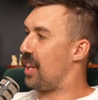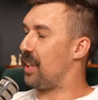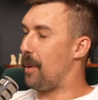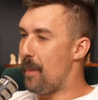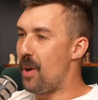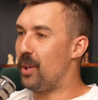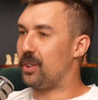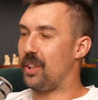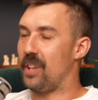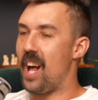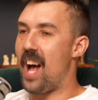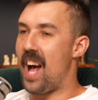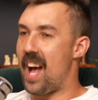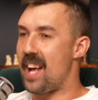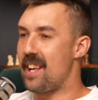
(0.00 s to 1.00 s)

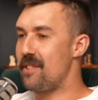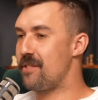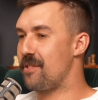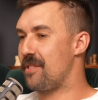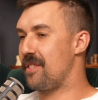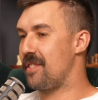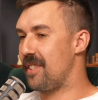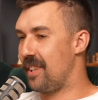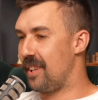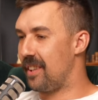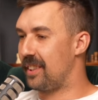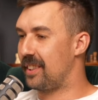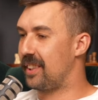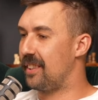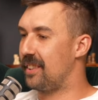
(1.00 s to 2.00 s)
commercialized, you know,
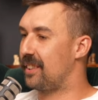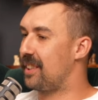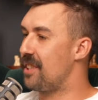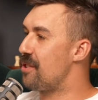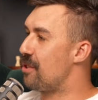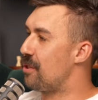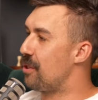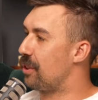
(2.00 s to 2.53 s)
consu